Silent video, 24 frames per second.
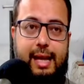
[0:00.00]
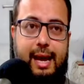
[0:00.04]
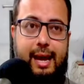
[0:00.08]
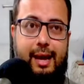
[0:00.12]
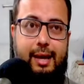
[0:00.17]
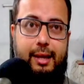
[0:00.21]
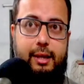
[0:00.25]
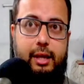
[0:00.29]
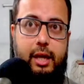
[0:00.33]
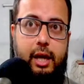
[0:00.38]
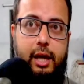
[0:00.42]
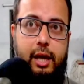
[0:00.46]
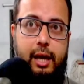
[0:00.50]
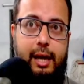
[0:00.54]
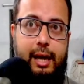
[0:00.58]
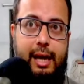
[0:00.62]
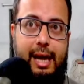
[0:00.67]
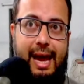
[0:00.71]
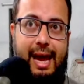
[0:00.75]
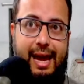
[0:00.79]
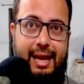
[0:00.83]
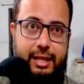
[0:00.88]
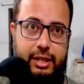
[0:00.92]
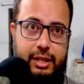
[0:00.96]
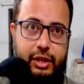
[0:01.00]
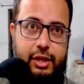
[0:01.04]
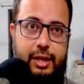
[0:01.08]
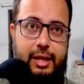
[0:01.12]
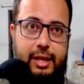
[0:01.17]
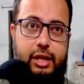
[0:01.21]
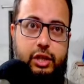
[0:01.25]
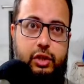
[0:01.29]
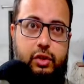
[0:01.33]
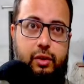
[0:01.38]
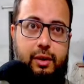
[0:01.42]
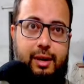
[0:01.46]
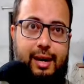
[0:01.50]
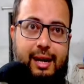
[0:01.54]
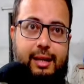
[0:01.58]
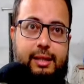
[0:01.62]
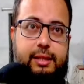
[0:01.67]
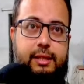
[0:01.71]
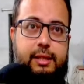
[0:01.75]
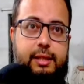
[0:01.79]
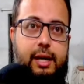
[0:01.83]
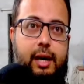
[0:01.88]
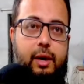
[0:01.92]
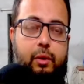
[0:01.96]
and entering into
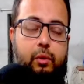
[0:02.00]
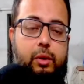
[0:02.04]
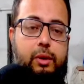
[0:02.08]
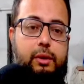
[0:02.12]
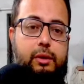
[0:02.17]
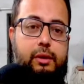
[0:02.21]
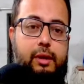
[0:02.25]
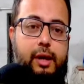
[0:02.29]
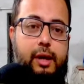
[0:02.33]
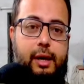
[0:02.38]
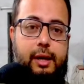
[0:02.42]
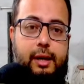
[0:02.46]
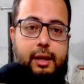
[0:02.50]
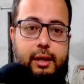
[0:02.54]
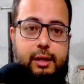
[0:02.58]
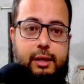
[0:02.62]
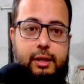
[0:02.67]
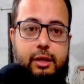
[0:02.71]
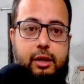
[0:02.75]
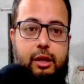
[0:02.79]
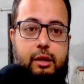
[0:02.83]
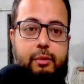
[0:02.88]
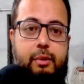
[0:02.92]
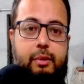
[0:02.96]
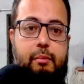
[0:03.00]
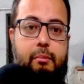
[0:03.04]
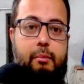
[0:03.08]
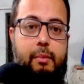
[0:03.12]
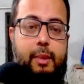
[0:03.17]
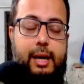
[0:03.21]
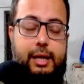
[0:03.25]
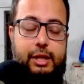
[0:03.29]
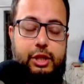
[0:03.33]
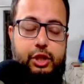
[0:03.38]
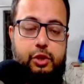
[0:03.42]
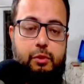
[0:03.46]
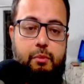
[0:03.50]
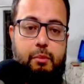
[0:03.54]
Gaza, wallahi, is going to be much,